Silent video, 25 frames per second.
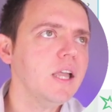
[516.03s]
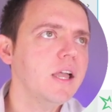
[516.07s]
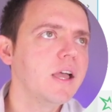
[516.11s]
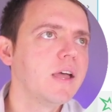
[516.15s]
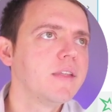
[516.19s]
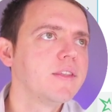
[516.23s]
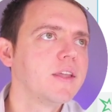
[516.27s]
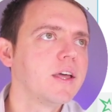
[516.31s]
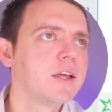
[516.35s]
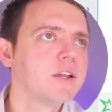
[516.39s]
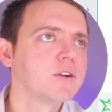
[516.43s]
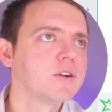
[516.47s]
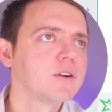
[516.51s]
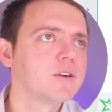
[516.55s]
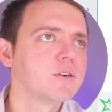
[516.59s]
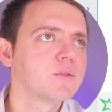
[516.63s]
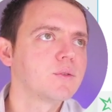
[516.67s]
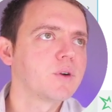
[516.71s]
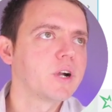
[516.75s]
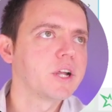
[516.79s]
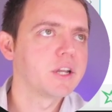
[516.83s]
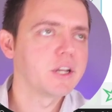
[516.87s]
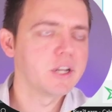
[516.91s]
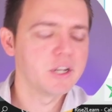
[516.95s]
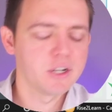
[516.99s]
And then
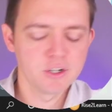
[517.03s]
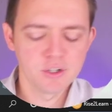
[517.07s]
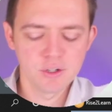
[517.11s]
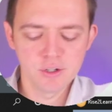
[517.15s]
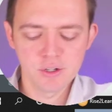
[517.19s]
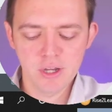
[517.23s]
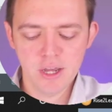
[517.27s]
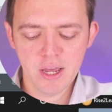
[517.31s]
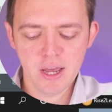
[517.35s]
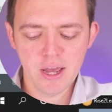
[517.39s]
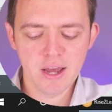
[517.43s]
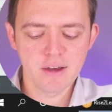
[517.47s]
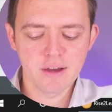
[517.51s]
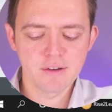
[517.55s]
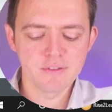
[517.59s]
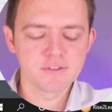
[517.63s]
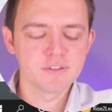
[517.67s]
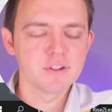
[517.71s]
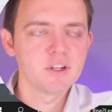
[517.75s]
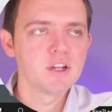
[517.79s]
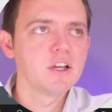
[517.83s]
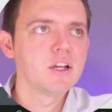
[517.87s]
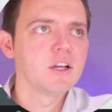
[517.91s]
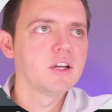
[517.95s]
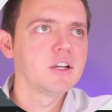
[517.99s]
right here you have,
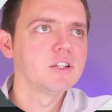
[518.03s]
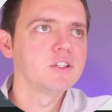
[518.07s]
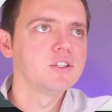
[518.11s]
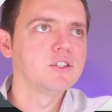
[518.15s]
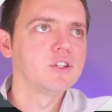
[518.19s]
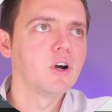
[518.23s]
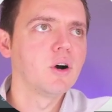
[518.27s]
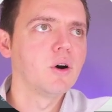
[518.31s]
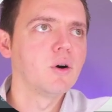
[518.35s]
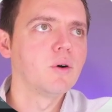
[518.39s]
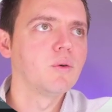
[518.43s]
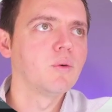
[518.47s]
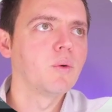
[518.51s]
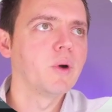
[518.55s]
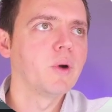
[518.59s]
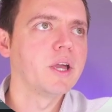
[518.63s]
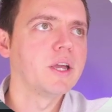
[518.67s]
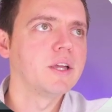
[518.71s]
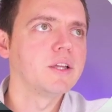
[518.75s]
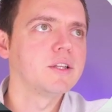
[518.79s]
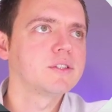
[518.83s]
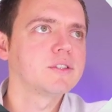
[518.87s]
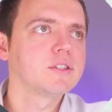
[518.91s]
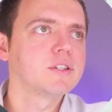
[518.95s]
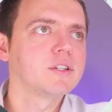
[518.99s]
don't
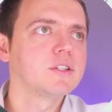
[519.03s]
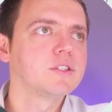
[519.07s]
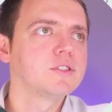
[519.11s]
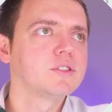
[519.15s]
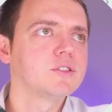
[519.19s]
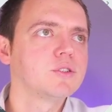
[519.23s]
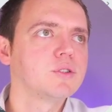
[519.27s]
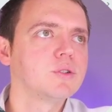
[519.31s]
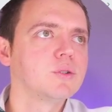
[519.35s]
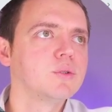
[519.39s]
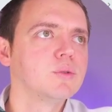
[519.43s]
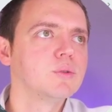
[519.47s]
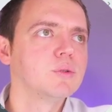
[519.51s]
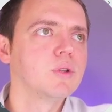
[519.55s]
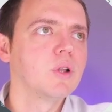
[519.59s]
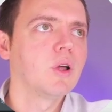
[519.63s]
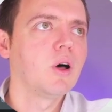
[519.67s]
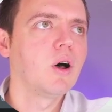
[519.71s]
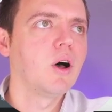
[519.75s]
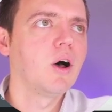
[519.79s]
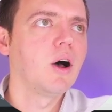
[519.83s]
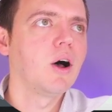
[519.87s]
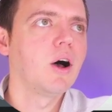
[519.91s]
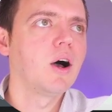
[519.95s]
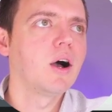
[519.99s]
wait too
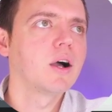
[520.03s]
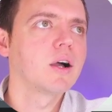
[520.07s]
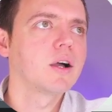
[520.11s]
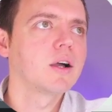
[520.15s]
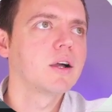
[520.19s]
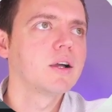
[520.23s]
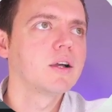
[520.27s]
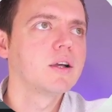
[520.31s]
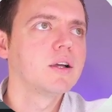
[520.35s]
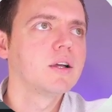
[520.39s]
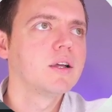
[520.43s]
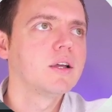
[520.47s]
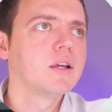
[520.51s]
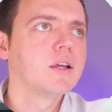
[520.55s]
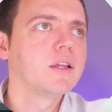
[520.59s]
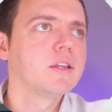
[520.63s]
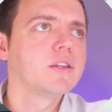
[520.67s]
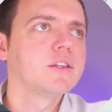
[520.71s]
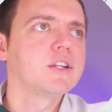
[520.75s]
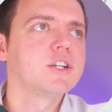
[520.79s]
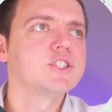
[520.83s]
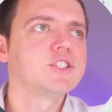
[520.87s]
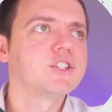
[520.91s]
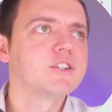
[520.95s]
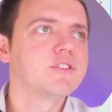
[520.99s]
long.
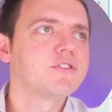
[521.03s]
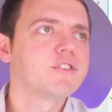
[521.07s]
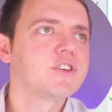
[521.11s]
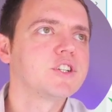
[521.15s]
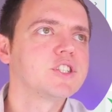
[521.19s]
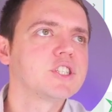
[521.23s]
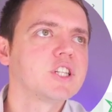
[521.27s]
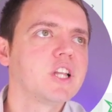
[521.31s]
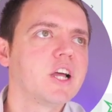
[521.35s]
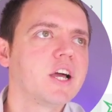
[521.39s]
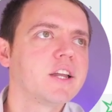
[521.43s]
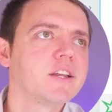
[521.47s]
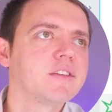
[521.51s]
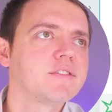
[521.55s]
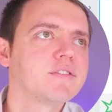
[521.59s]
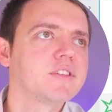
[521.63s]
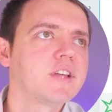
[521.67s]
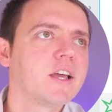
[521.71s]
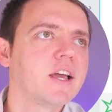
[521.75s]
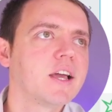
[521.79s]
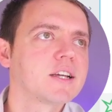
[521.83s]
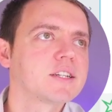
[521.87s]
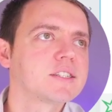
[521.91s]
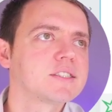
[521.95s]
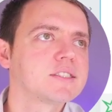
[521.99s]
There's your first line of
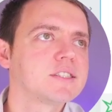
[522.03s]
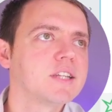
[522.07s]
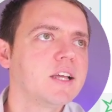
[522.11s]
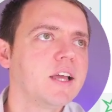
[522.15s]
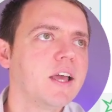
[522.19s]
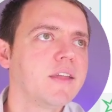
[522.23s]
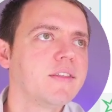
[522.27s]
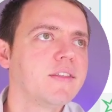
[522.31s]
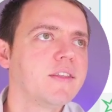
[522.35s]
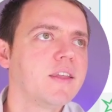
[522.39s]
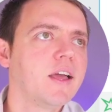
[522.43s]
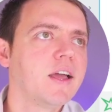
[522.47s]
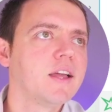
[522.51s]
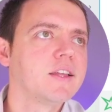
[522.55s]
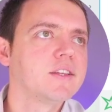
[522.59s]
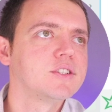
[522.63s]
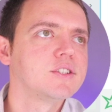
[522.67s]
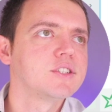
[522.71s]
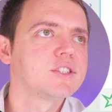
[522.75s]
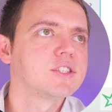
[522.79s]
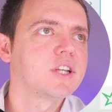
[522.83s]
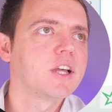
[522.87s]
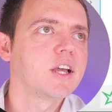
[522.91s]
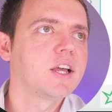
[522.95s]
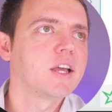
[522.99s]
text. And then you
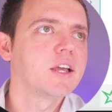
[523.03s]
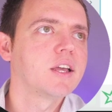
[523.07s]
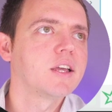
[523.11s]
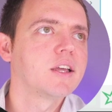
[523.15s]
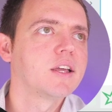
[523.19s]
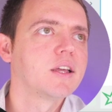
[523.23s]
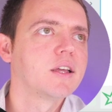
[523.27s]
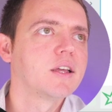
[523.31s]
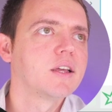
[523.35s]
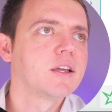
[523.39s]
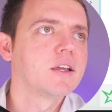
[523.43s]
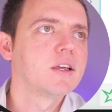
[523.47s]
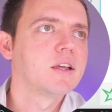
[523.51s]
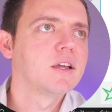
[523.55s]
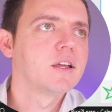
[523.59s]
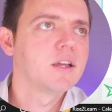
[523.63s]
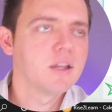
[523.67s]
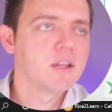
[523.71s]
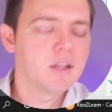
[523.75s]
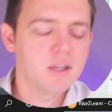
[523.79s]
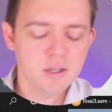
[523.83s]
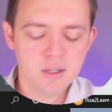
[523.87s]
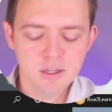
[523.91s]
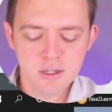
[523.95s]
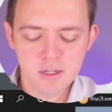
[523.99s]
say,
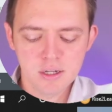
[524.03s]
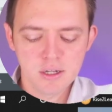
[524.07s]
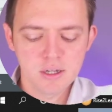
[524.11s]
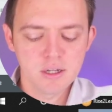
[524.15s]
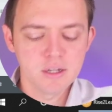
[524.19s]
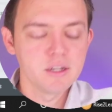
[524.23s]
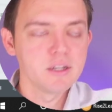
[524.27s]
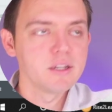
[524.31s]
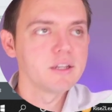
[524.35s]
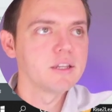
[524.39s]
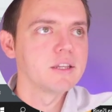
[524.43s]
uh,